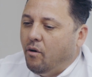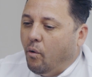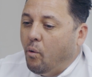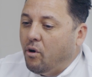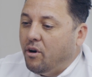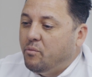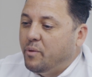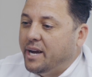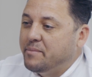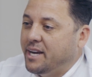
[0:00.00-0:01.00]
Or
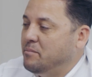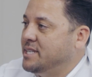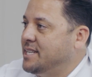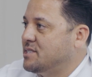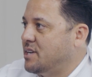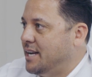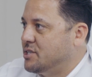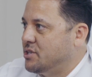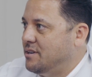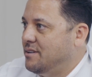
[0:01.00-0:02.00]
we can become a
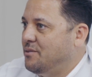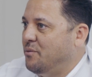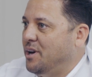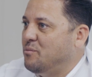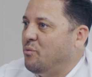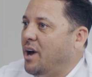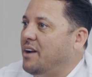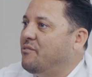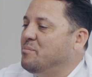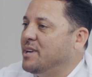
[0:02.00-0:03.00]
destination. Well,
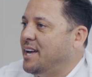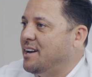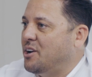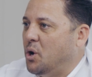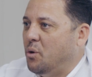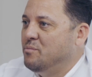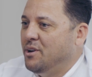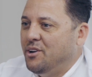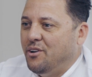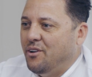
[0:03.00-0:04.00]
right from the get-go,
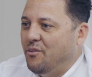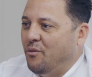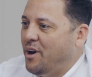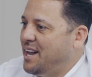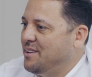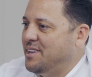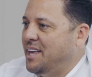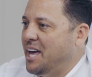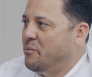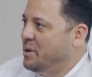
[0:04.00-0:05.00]
right out the
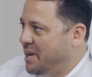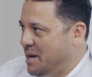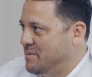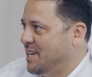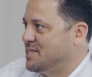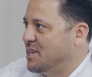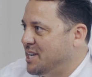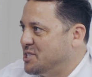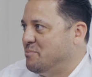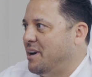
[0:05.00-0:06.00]
gate, we became a
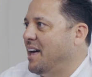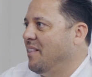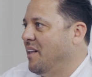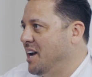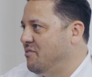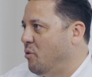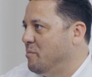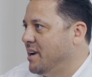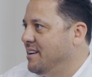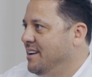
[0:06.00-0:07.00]
destination by that line forming.